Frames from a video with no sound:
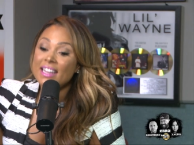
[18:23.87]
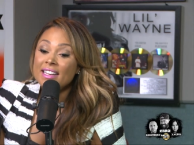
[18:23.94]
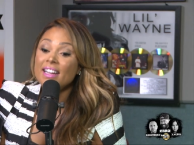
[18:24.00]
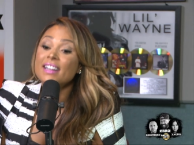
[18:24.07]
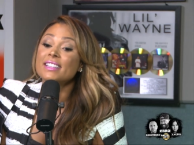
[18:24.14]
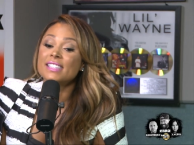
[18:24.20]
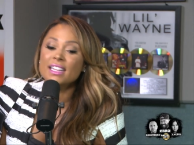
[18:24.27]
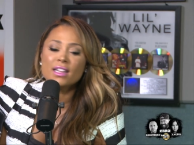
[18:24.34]
He
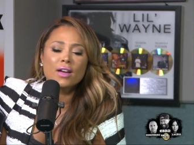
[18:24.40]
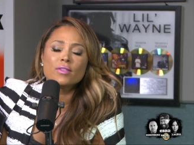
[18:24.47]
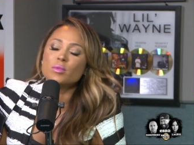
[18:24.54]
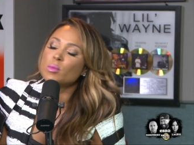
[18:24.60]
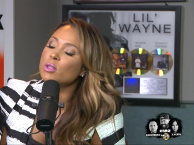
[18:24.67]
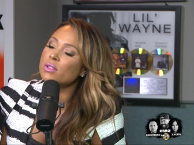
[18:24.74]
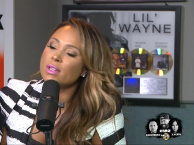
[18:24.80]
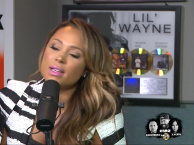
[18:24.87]
does. He loves
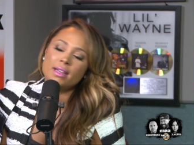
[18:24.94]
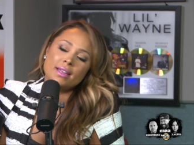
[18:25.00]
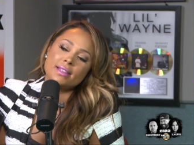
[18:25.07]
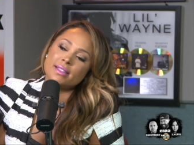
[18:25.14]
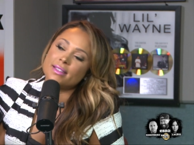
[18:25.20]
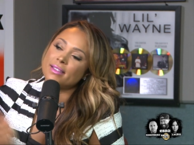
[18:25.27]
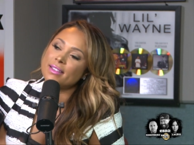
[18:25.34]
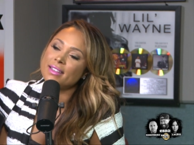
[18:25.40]
music.
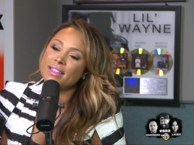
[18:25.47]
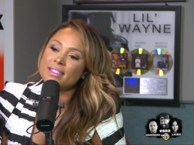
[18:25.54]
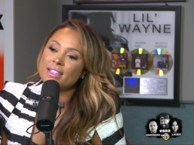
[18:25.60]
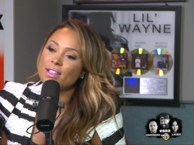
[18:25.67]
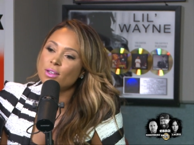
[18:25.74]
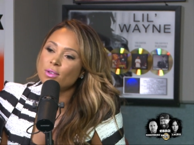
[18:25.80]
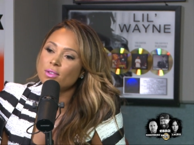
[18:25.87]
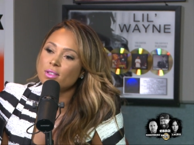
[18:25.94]
He's a, he's a
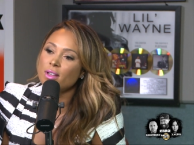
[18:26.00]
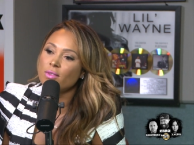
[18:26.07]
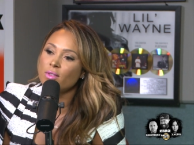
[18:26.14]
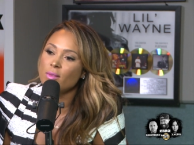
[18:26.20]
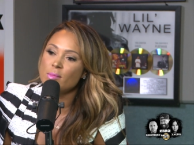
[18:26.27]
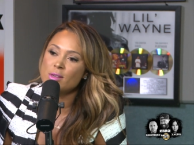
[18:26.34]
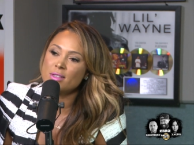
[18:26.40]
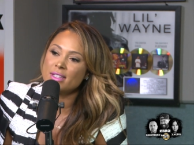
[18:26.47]
huge
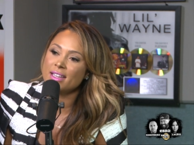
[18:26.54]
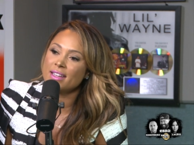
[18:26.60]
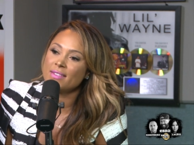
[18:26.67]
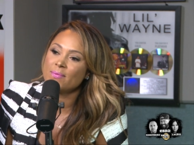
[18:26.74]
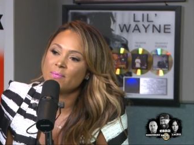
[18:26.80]
lover of music.